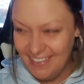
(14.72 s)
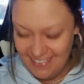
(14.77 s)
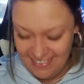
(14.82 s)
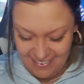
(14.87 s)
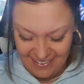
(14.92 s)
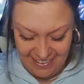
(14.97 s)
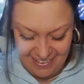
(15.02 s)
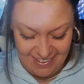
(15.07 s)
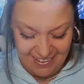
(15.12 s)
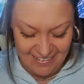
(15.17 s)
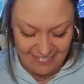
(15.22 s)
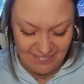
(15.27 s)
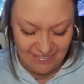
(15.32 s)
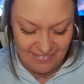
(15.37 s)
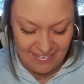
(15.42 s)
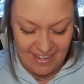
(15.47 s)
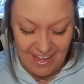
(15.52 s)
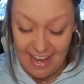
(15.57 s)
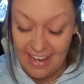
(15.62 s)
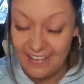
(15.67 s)
All right.
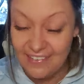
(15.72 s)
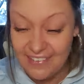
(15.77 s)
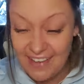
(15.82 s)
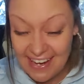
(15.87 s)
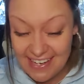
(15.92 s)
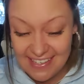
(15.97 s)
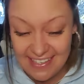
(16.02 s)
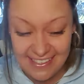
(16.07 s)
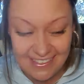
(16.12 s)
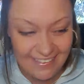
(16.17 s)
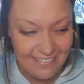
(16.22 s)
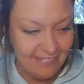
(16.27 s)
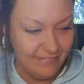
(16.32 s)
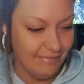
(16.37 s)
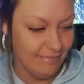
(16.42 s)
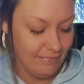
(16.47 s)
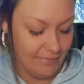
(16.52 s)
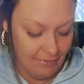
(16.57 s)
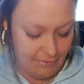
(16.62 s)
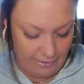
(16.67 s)
I know I did.
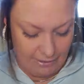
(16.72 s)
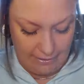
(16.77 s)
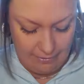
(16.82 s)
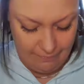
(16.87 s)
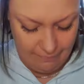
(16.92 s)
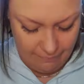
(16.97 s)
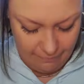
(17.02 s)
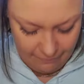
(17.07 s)
Okay.